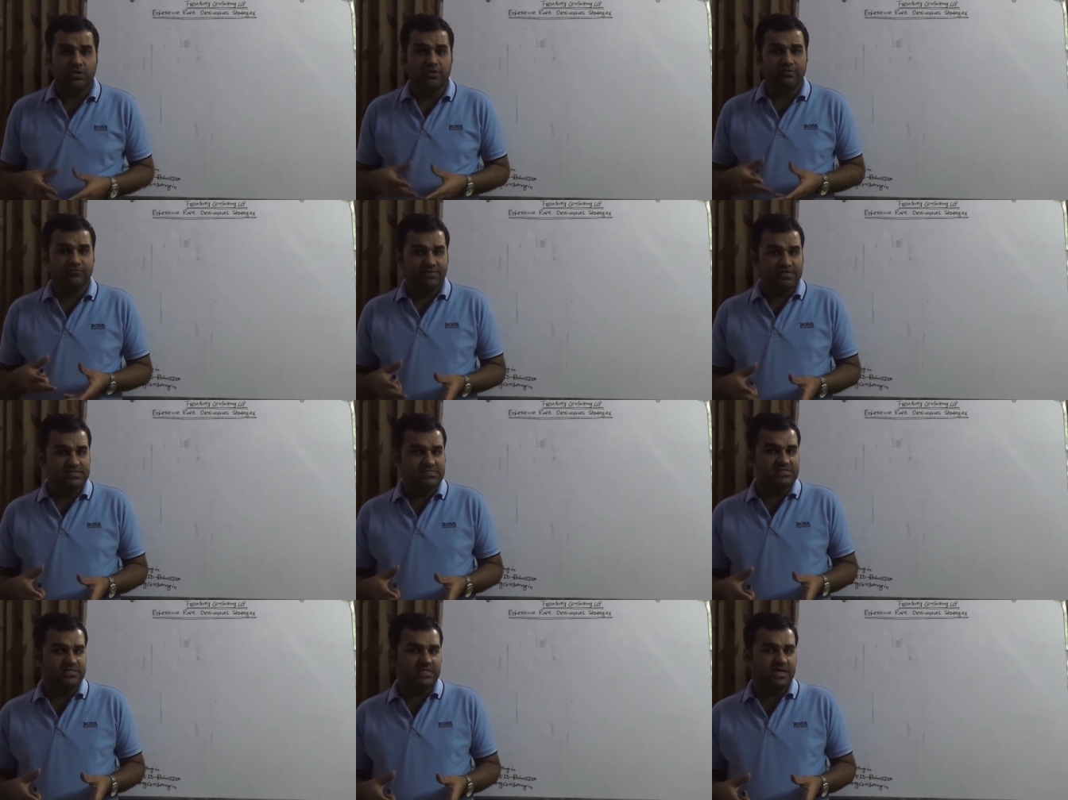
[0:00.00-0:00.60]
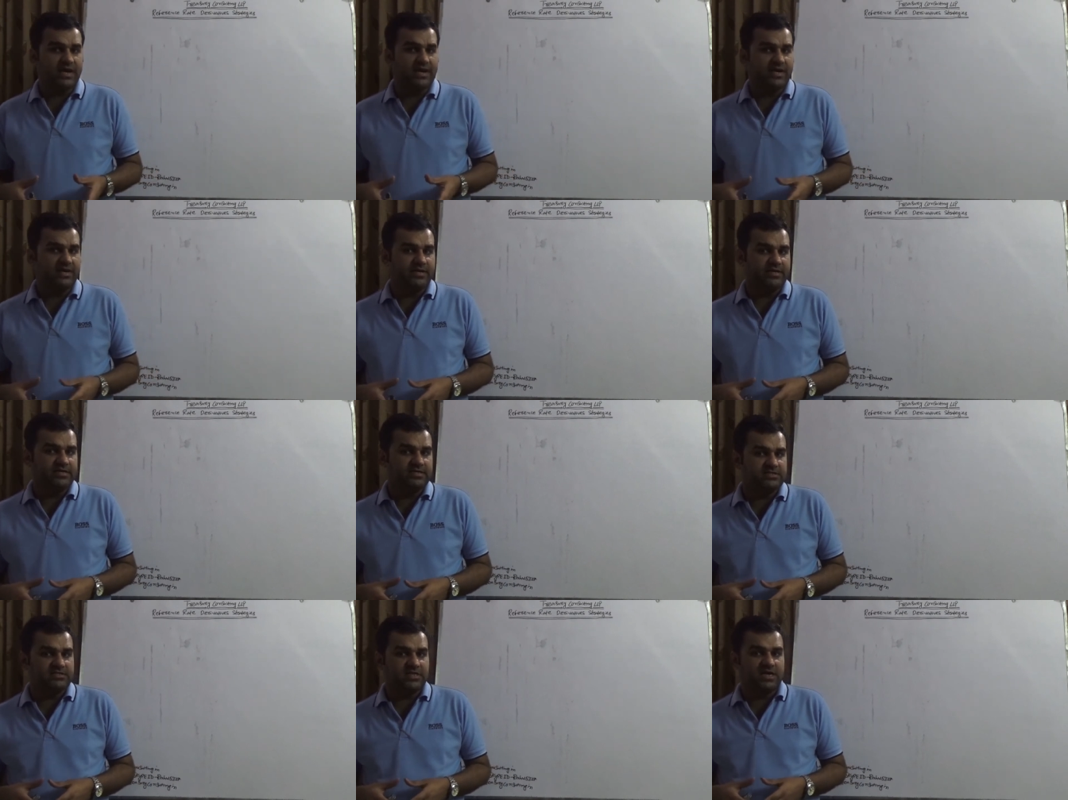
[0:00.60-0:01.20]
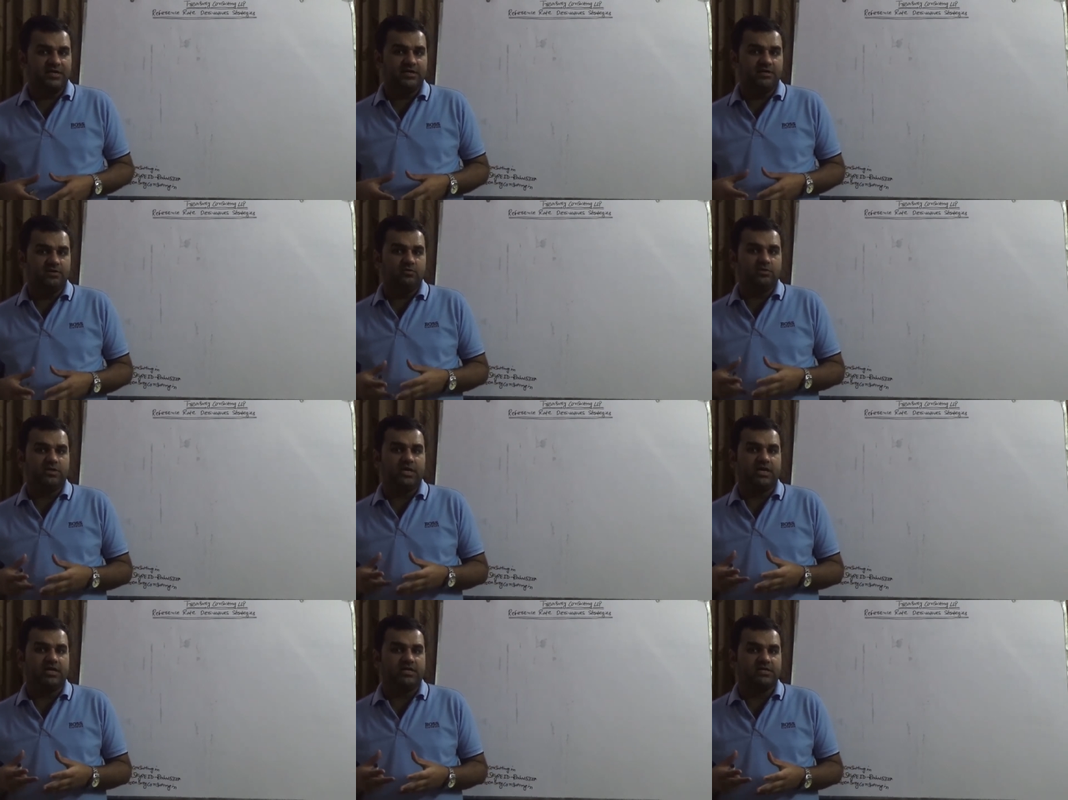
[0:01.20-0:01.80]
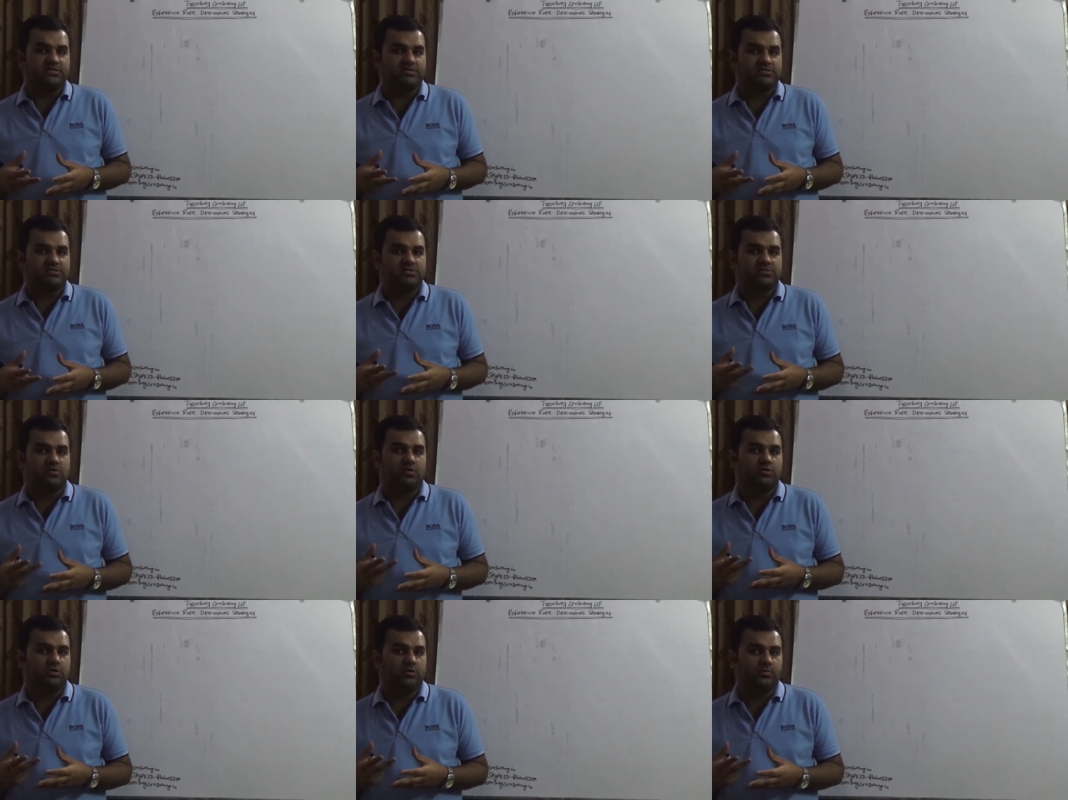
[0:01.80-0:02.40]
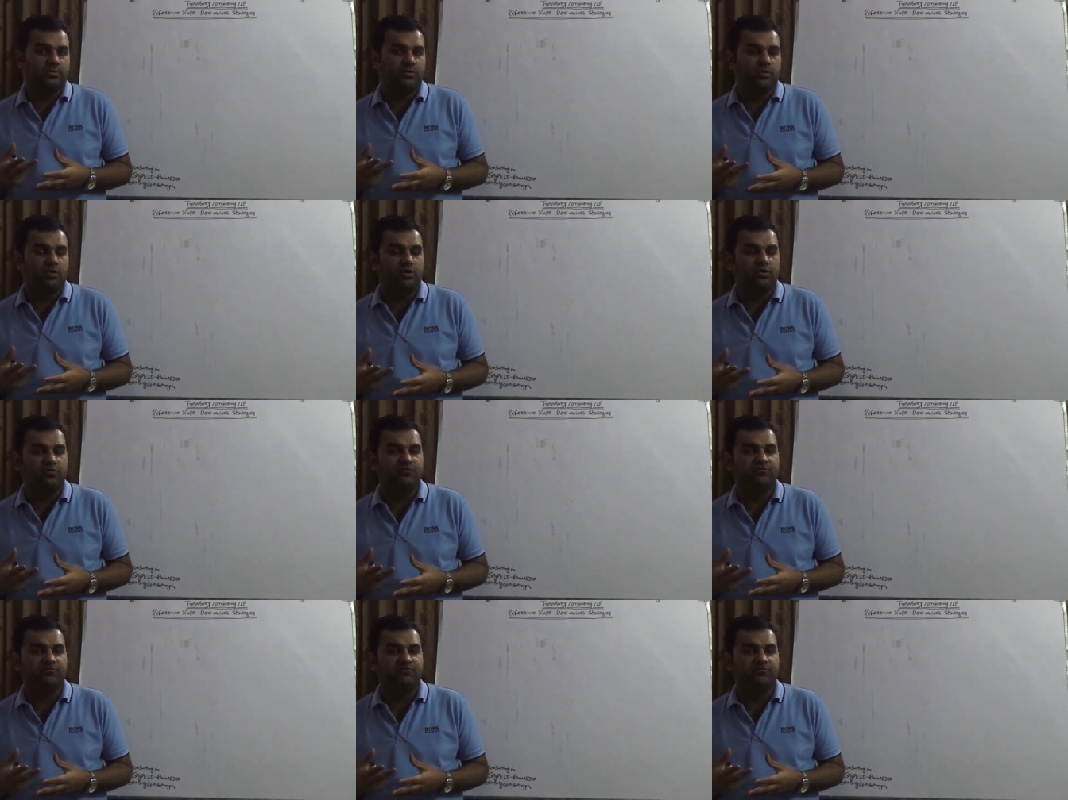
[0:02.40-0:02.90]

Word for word: convinced that he started to take us on the board